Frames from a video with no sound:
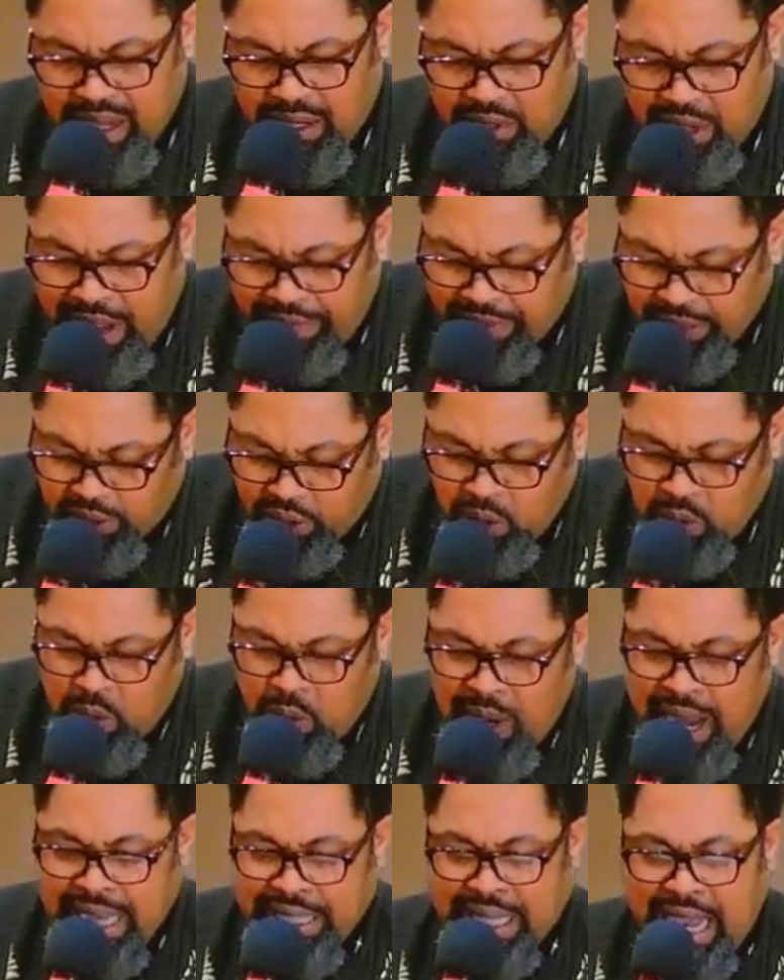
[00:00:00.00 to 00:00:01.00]
you have to
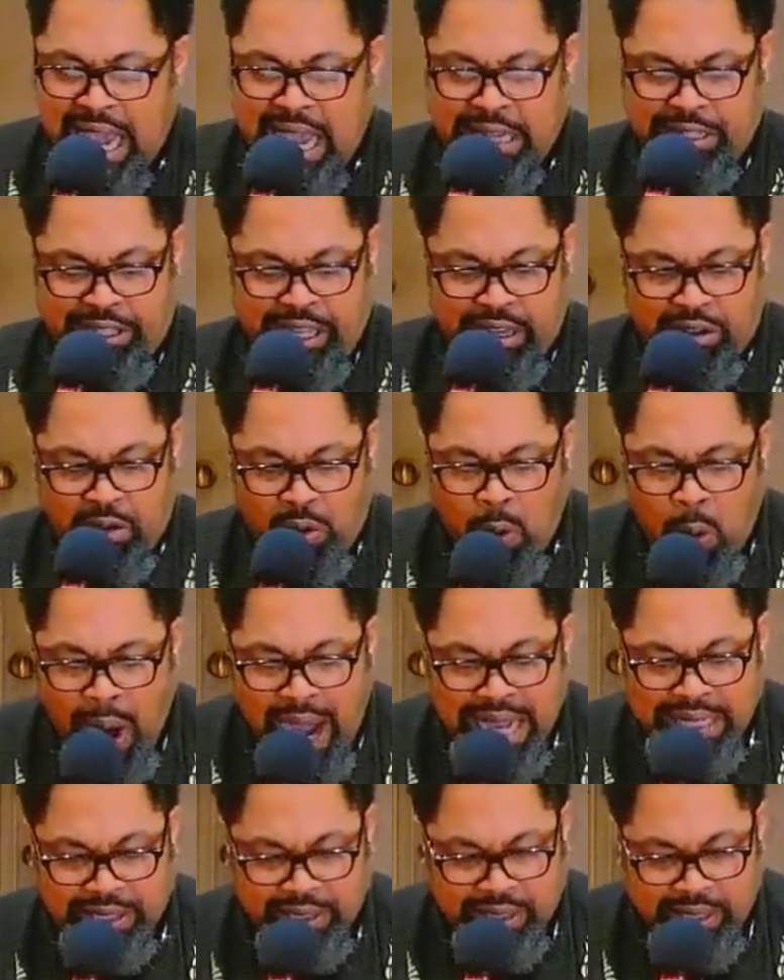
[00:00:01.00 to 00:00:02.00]
do as Isaac
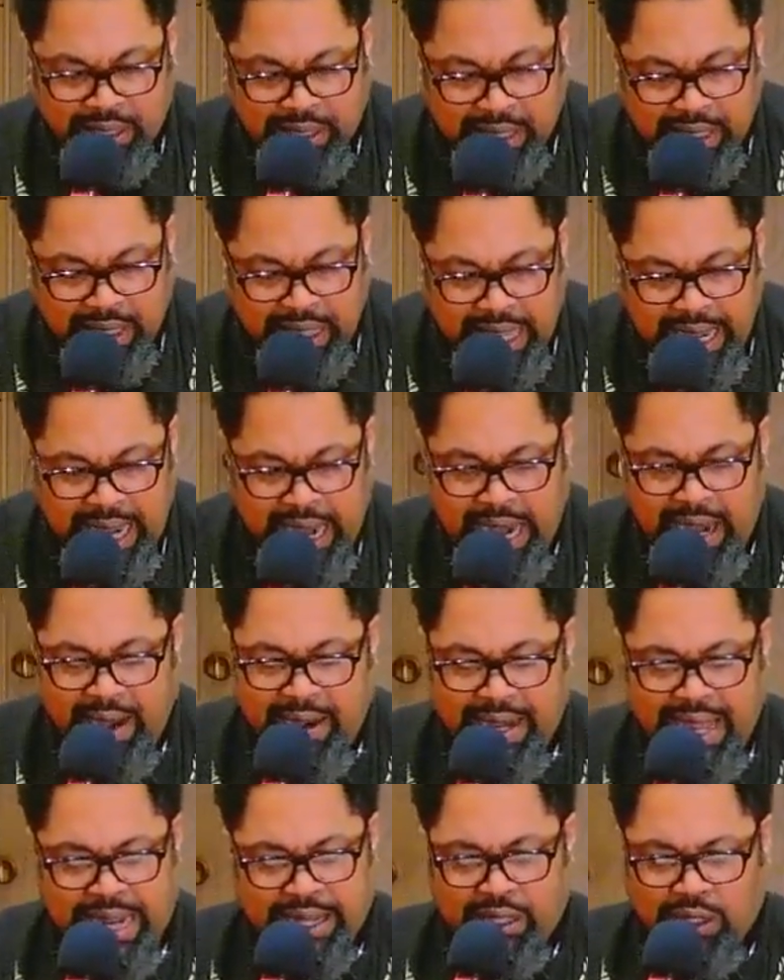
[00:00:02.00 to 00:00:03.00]
Watts
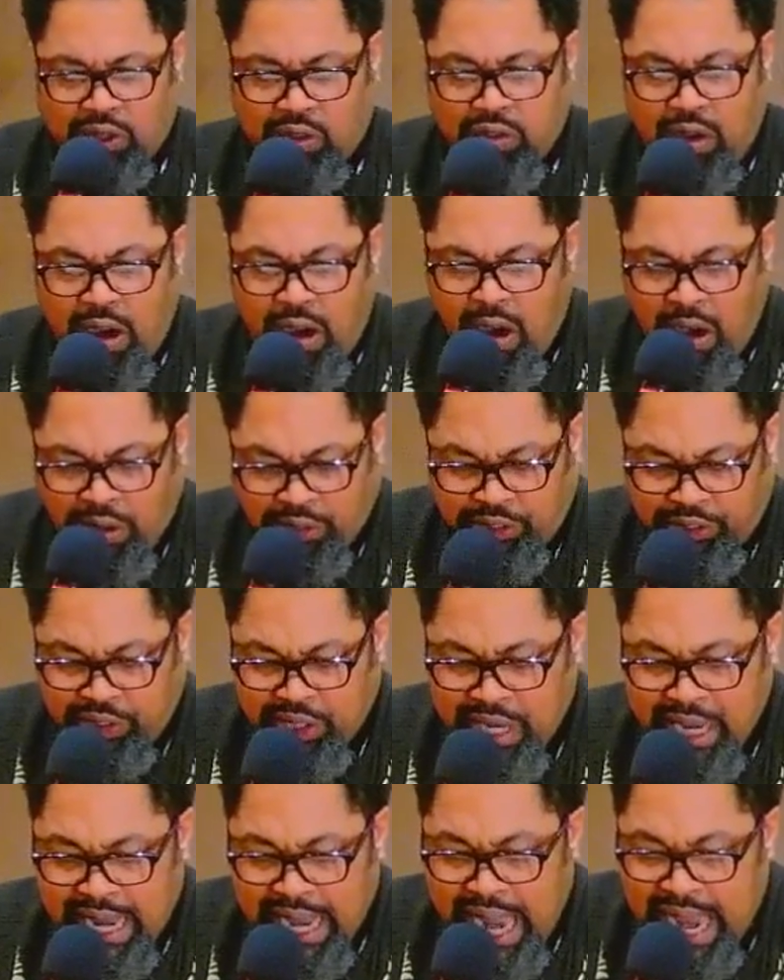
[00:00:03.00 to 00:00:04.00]
declared at the cross,
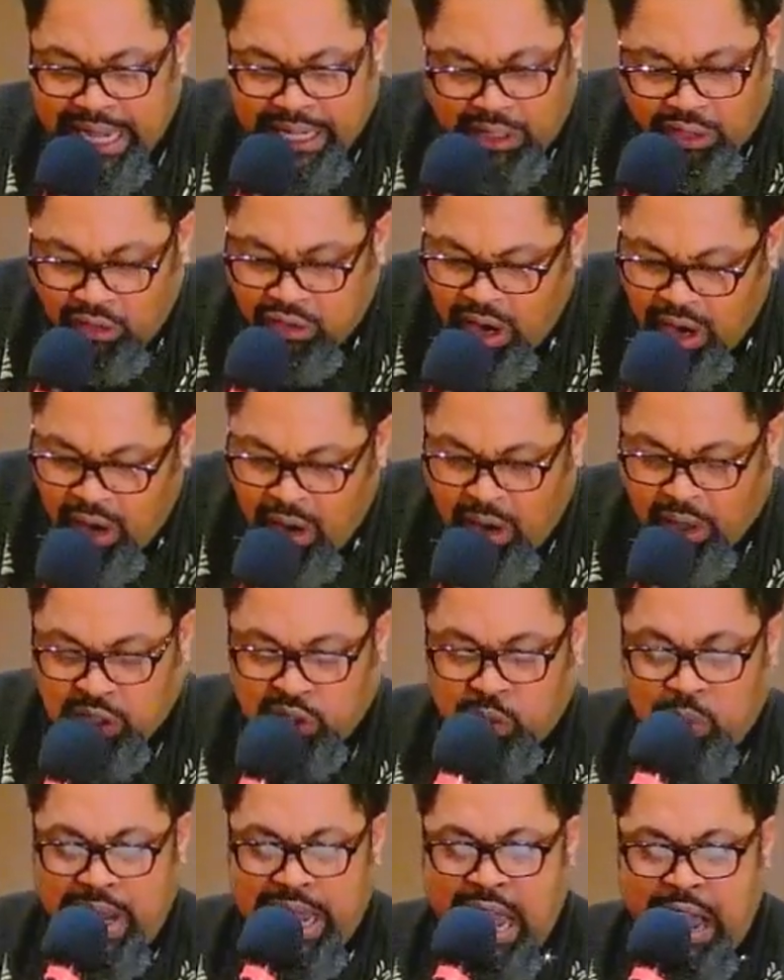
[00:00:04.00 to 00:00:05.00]
at the
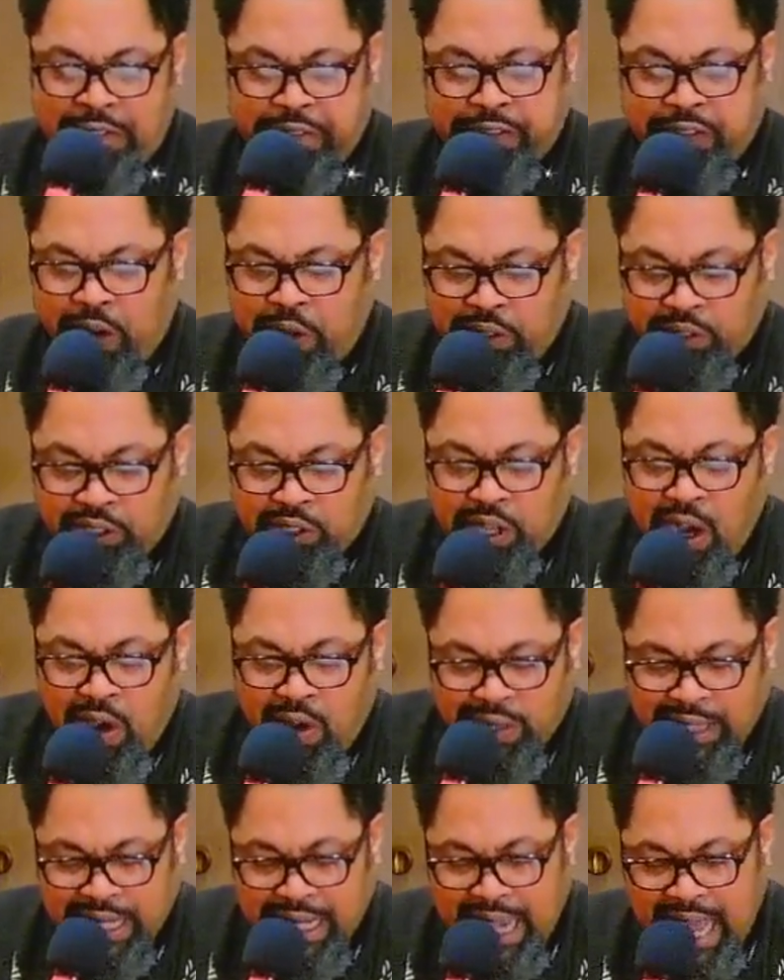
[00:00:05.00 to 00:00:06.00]
cross where I first
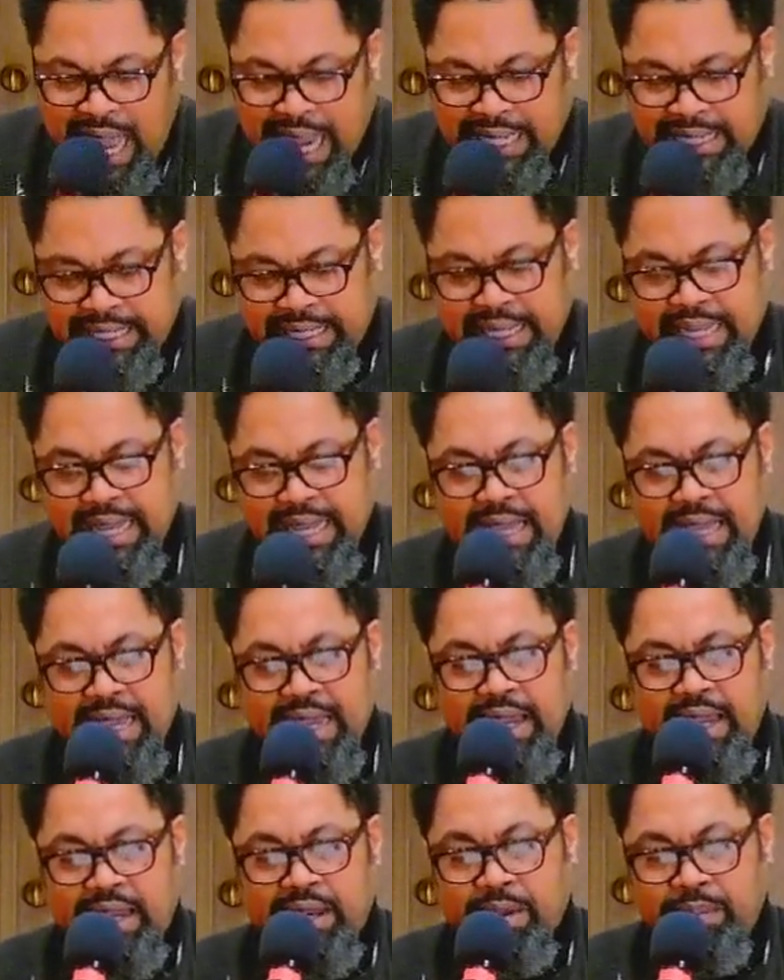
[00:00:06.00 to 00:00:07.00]
saw the light
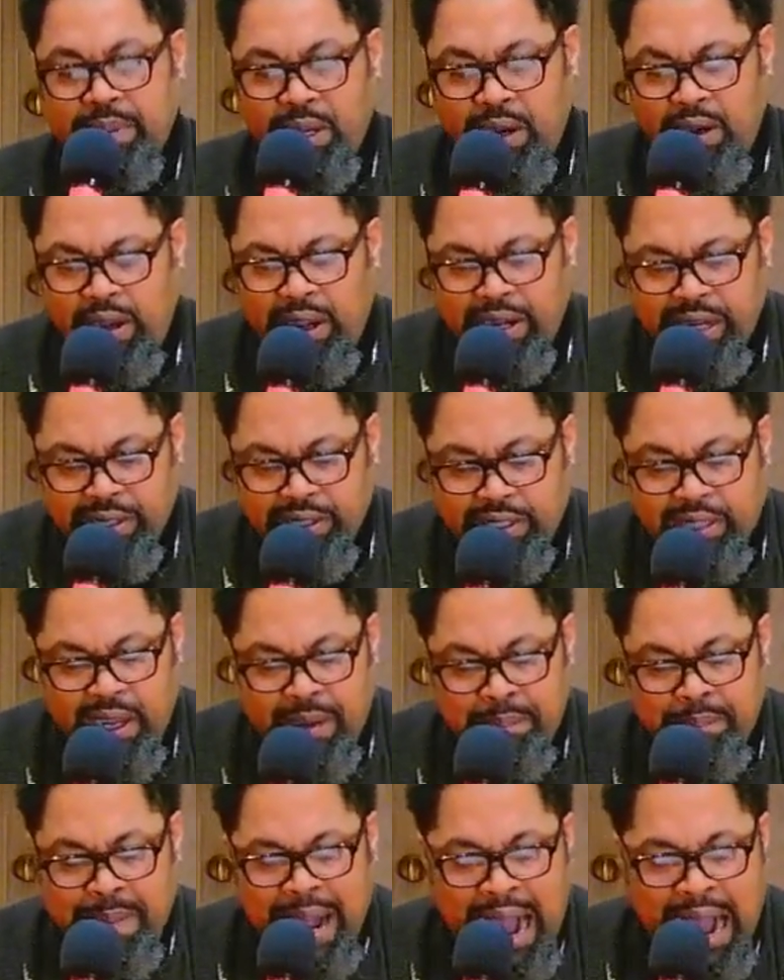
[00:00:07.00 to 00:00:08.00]
and the burdens
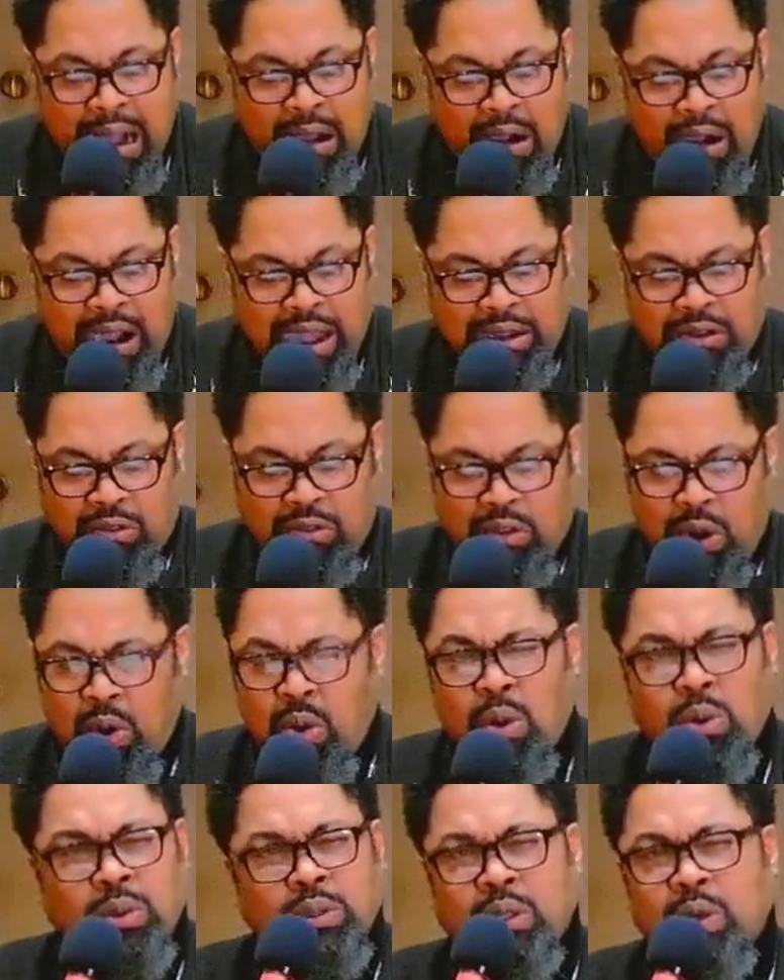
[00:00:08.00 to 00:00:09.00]
of my heart
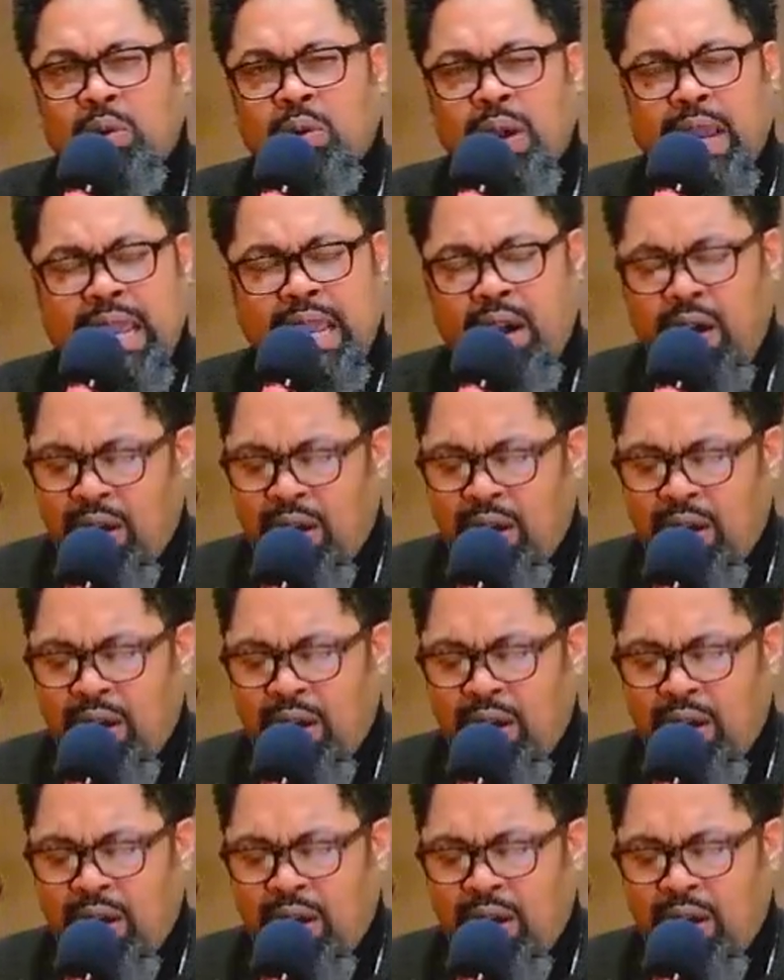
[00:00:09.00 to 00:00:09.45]
rolled away.